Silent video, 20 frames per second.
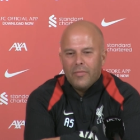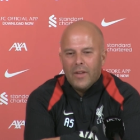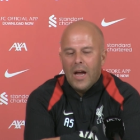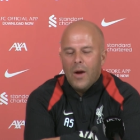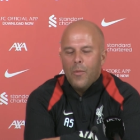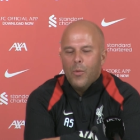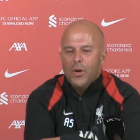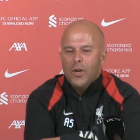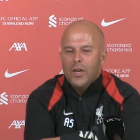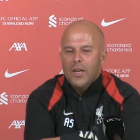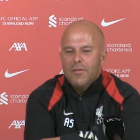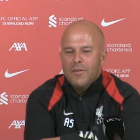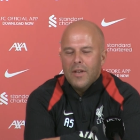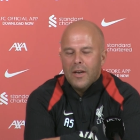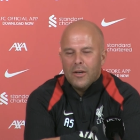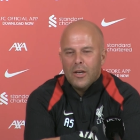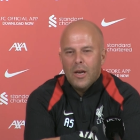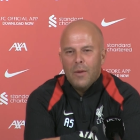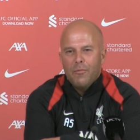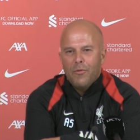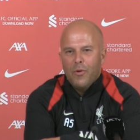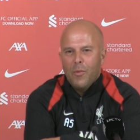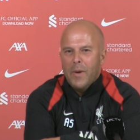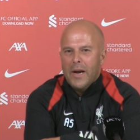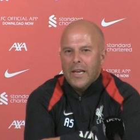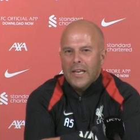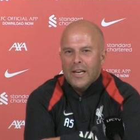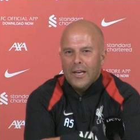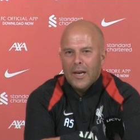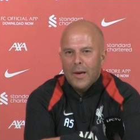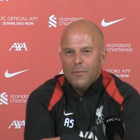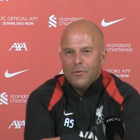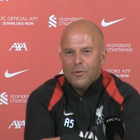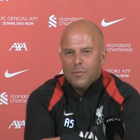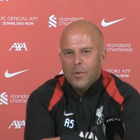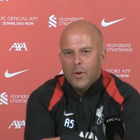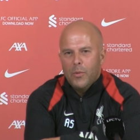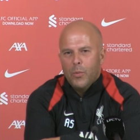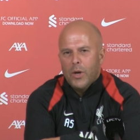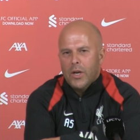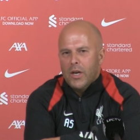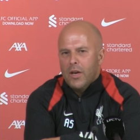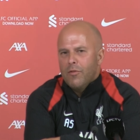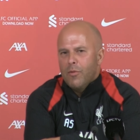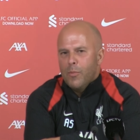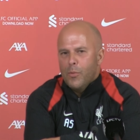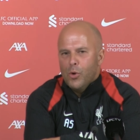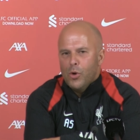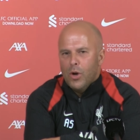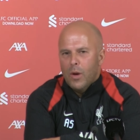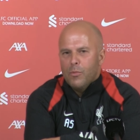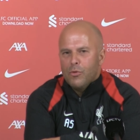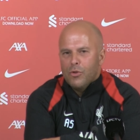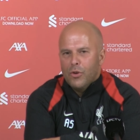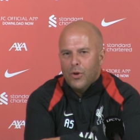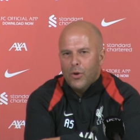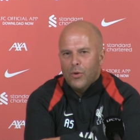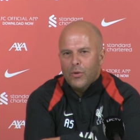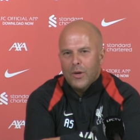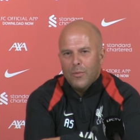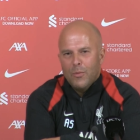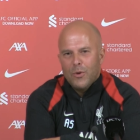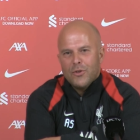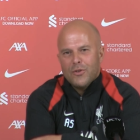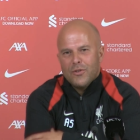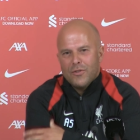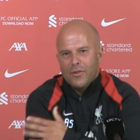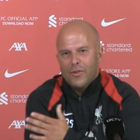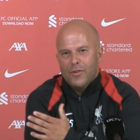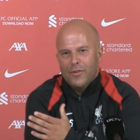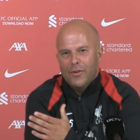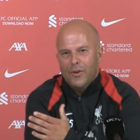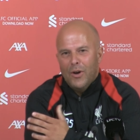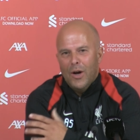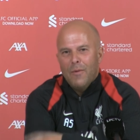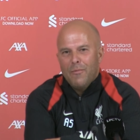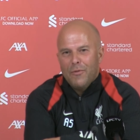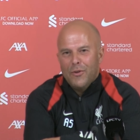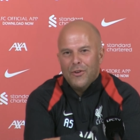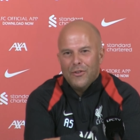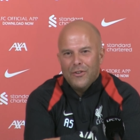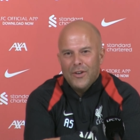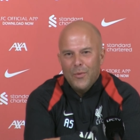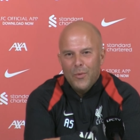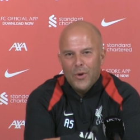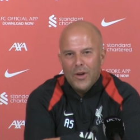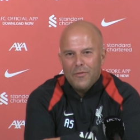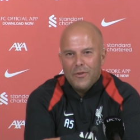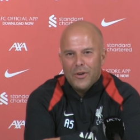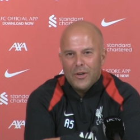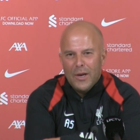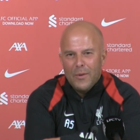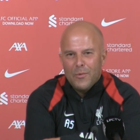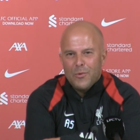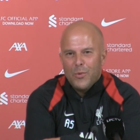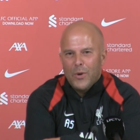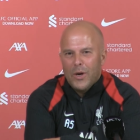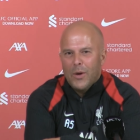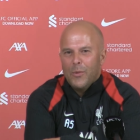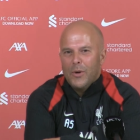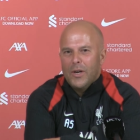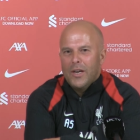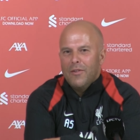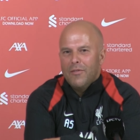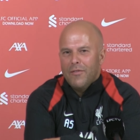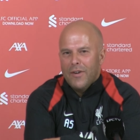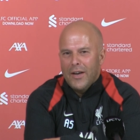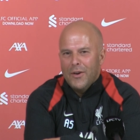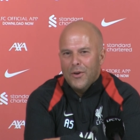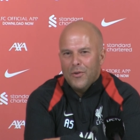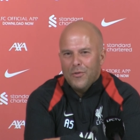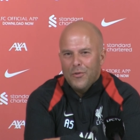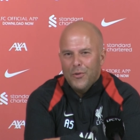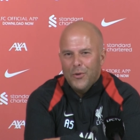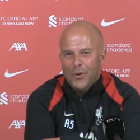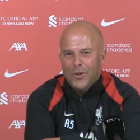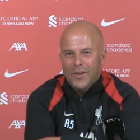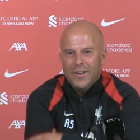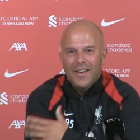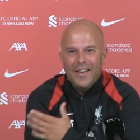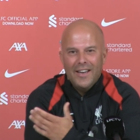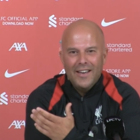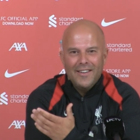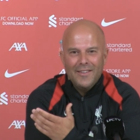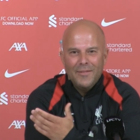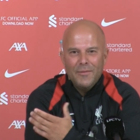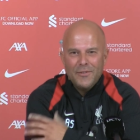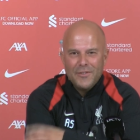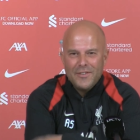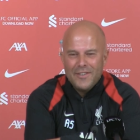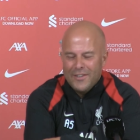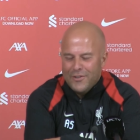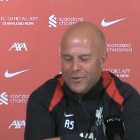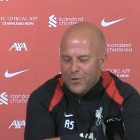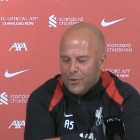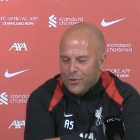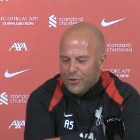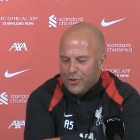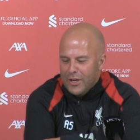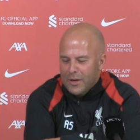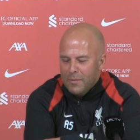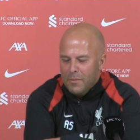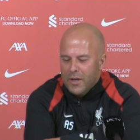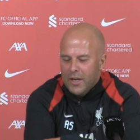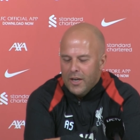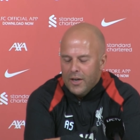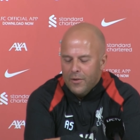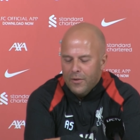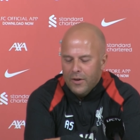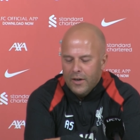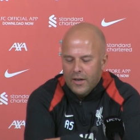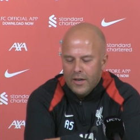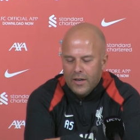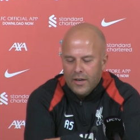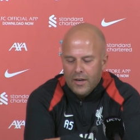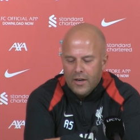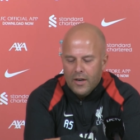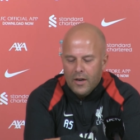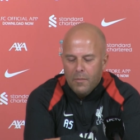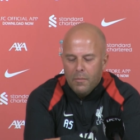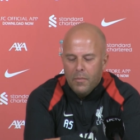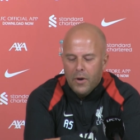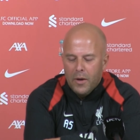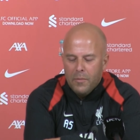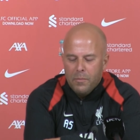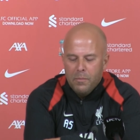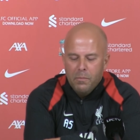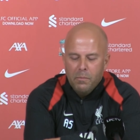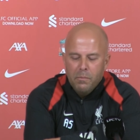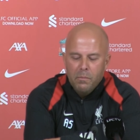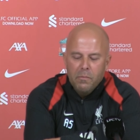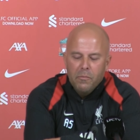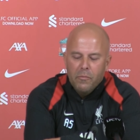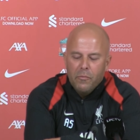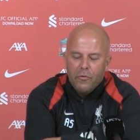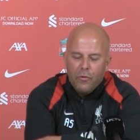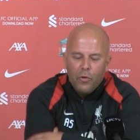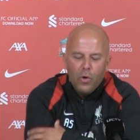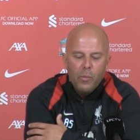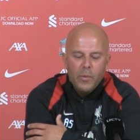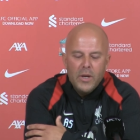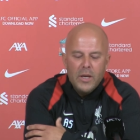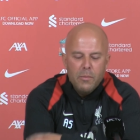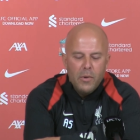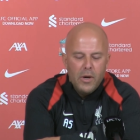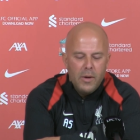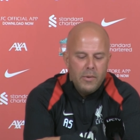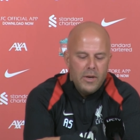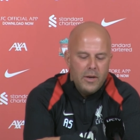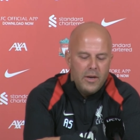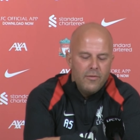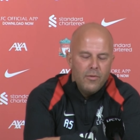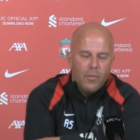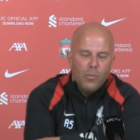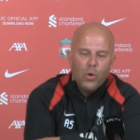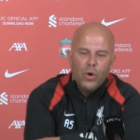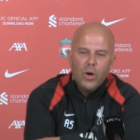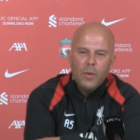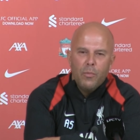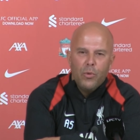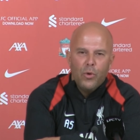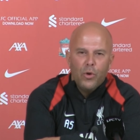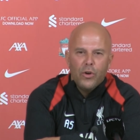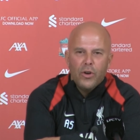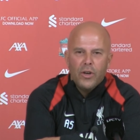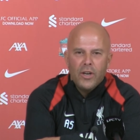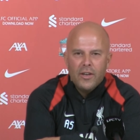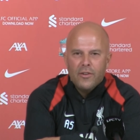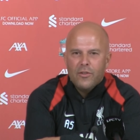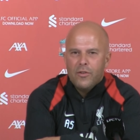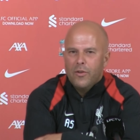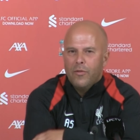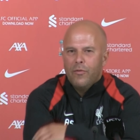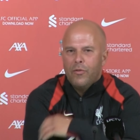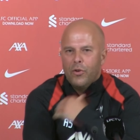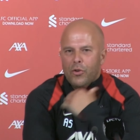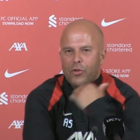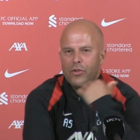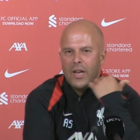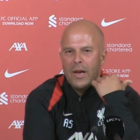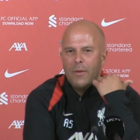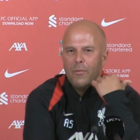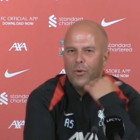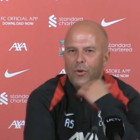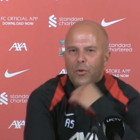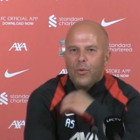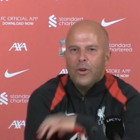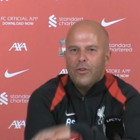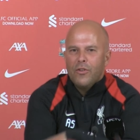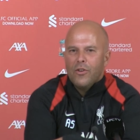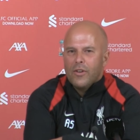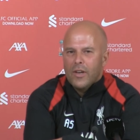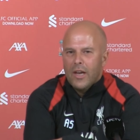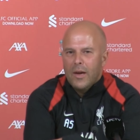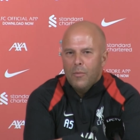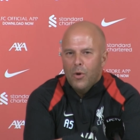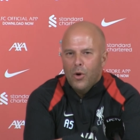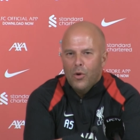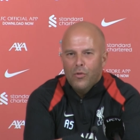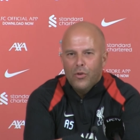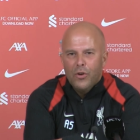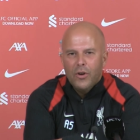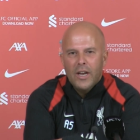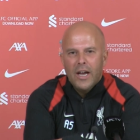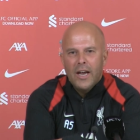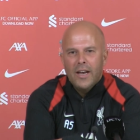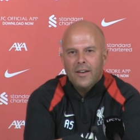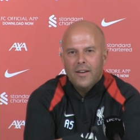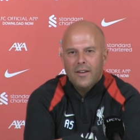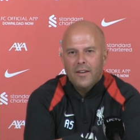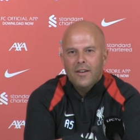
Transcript: I wouldn't leave that club for many clubs. But when Liverpool comes along, that was obviously one of the clubs where I would leave Feyenoord for, uh, since you're seeing me here. But for me, maybe even more important is the first time Richard came over that